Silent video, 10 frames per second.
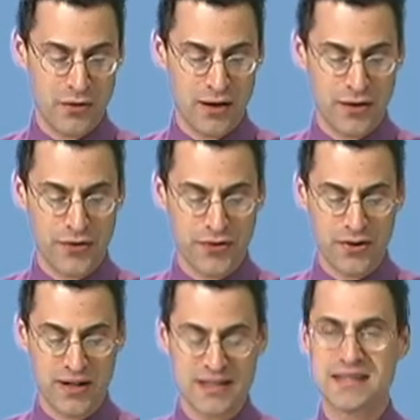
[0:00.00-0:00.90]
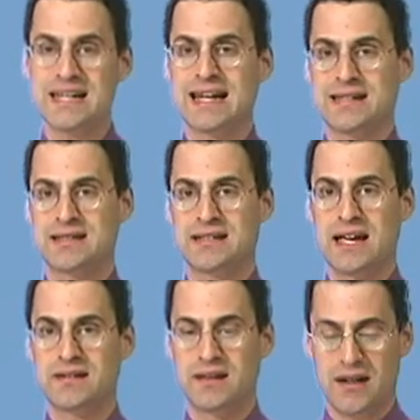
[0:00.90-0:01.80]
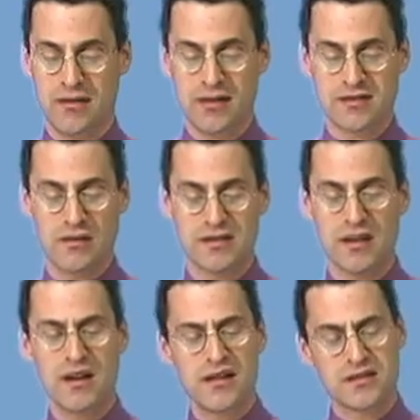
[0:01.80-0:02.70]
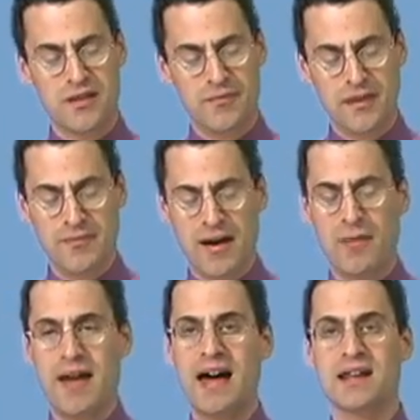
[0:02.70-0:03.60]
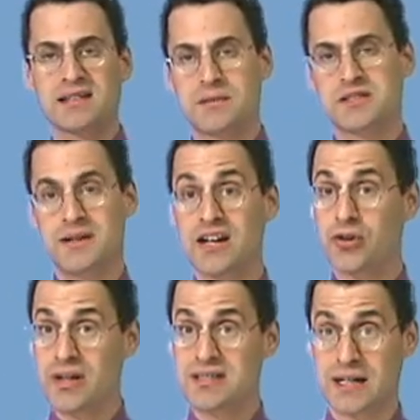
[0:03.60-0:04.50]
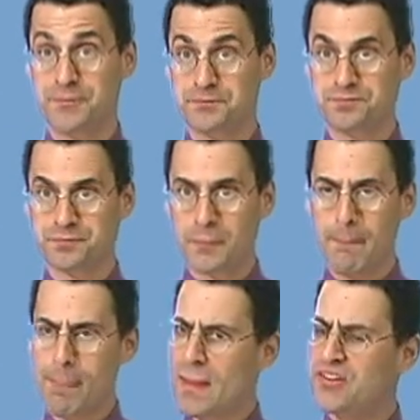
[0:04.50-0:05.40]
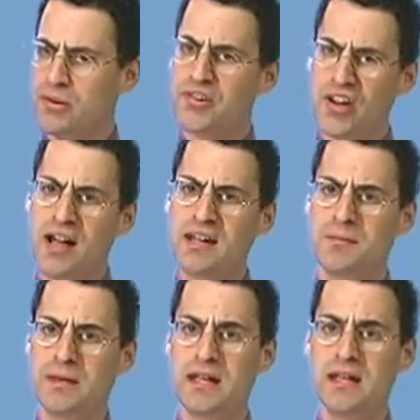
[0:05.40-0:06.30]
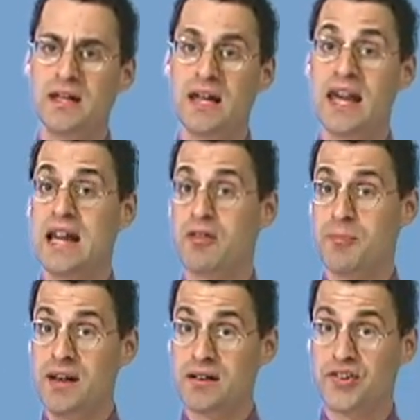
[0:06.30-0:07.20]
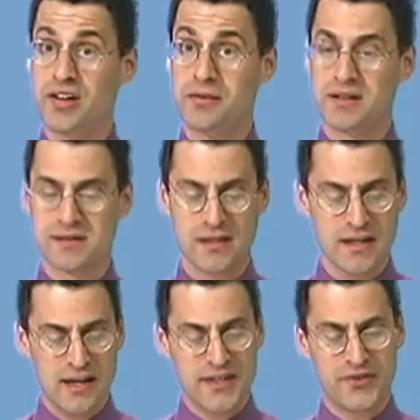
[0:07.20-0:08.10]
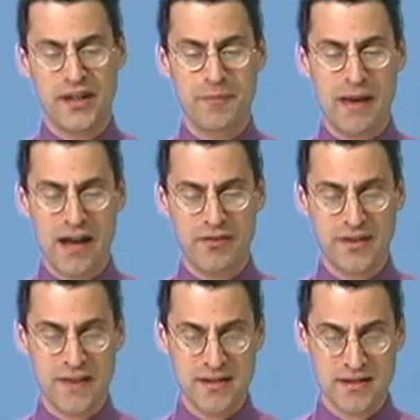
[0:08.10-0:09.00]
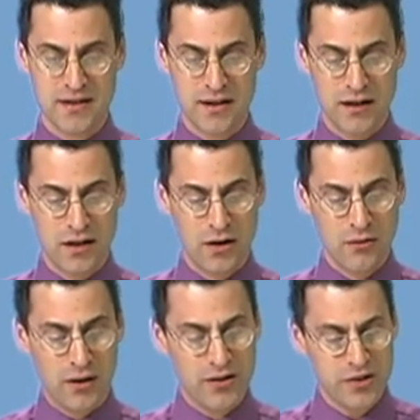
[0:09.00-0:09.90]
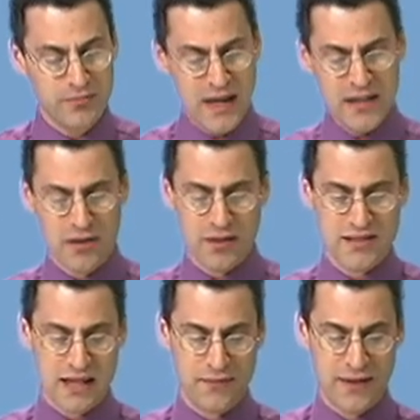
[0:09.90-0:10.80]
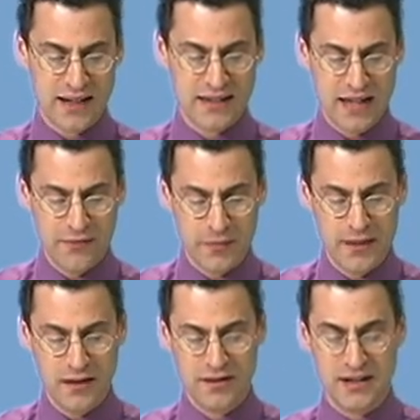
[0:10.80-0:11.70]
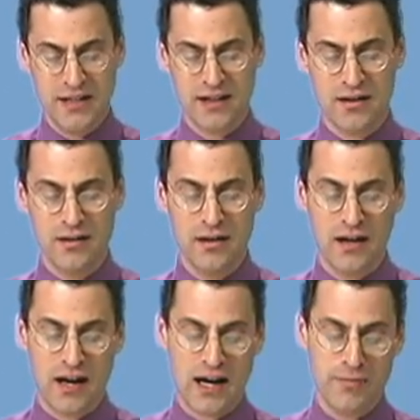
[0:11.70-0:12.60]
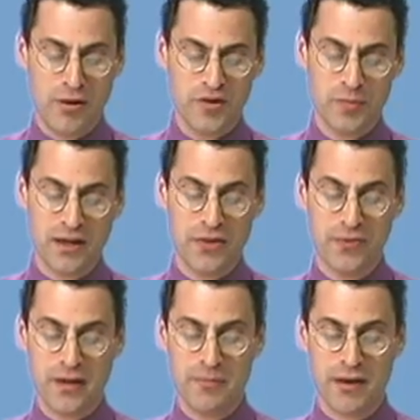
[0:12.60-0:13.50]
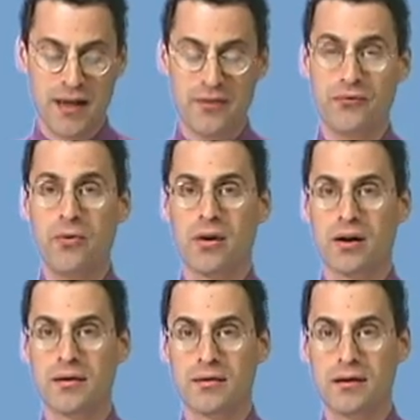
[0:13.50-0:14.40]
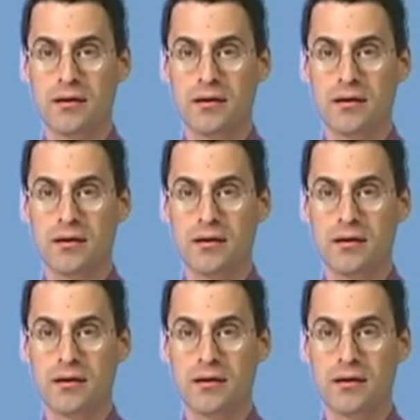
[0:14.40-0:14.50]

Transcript: what, 36 to get to there, and so on. So that the amount I'm adding seems to be increasing. So it's not going to be an arithmetical sequence. Is there any pattern to this? Well, you may notice that, in fact, to get from here to here, I multiplied 3 by 4.